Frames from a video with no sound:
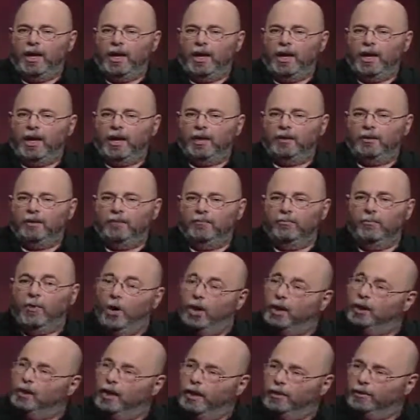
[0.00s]
And
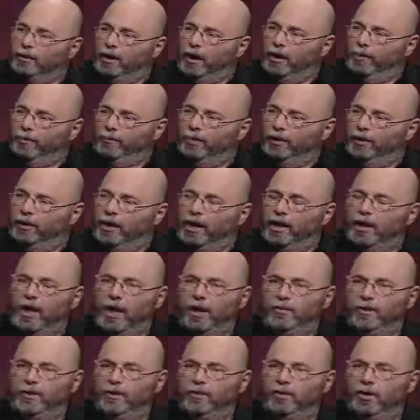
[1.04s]
Mark liked opera, and
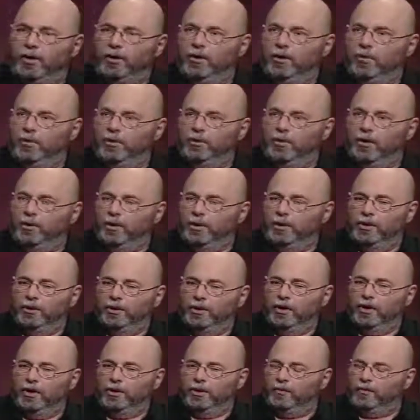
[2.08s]
I was the one who was always in
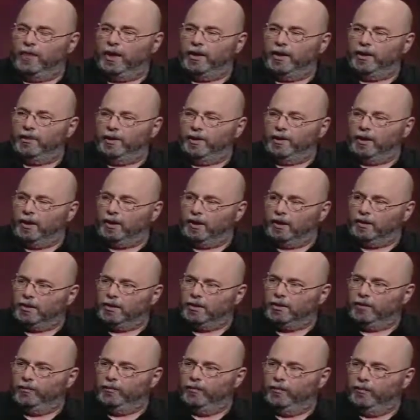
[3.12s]
charge of getting the
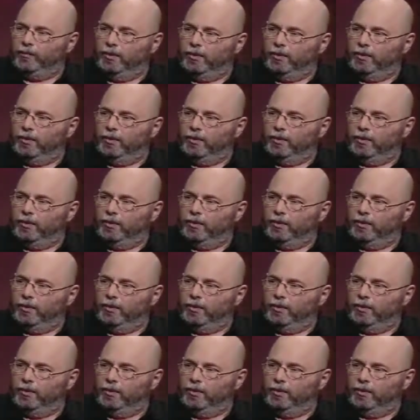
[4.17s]
tickets.